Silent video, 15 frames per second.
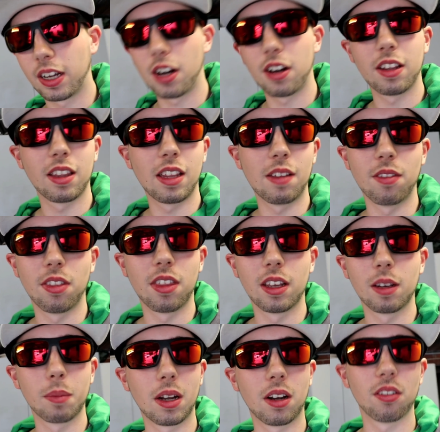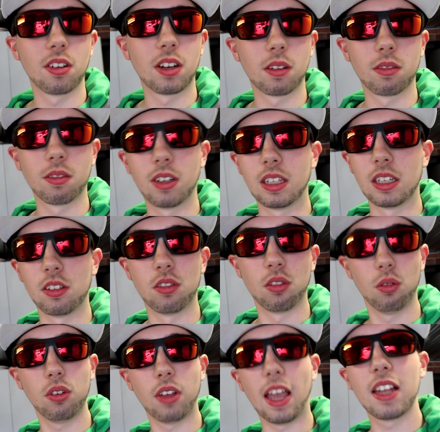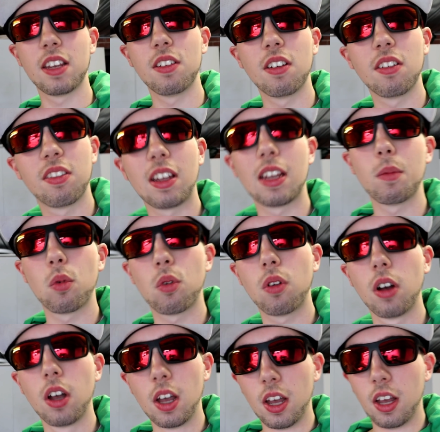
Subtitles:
I don't even think Panasonic really do head units anymore.